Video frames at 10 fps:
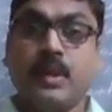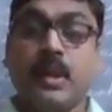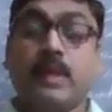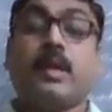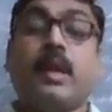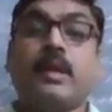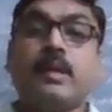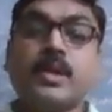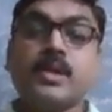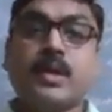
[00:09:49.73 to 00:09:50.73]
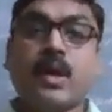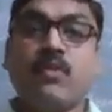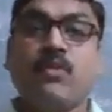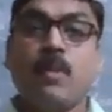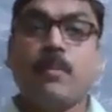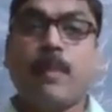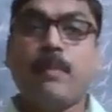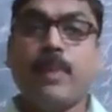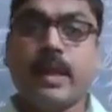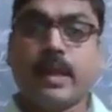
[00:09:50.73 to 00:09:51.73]
In the interest of
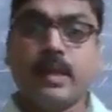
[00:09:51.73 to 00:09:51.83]
public